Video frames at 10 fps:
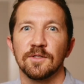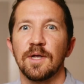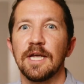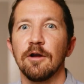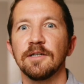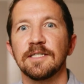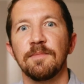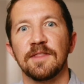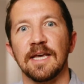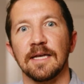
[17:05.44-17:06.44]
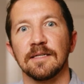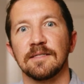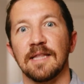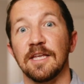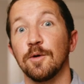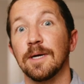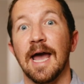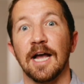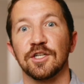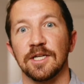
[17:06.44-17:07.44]
So here are some things that you can
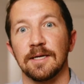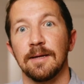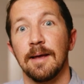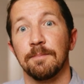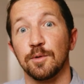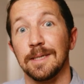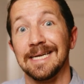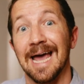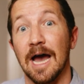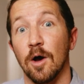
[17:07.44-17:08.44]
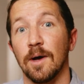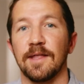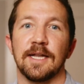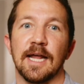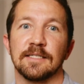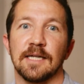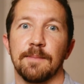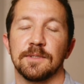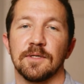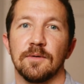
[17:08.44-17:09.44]
action between now and the next
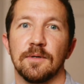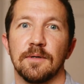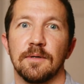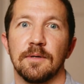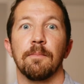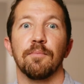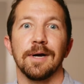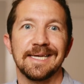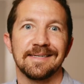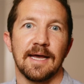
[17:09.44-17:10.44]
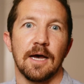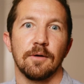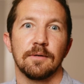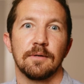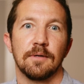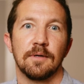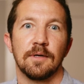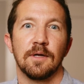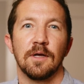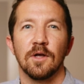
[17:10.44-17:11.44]
episode. Break it down.
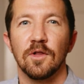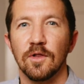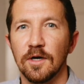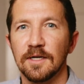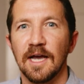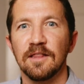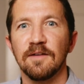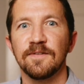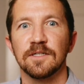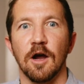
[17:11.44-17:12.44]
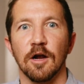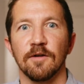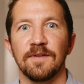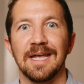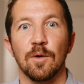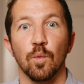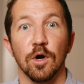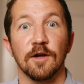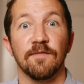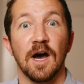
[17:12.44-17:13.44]
Look at the photography and
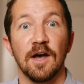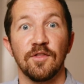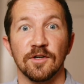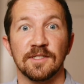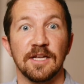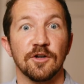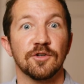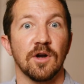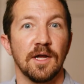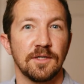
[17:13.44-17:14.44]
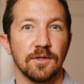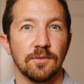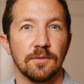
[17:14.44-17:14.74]
work of others that you're drawn to.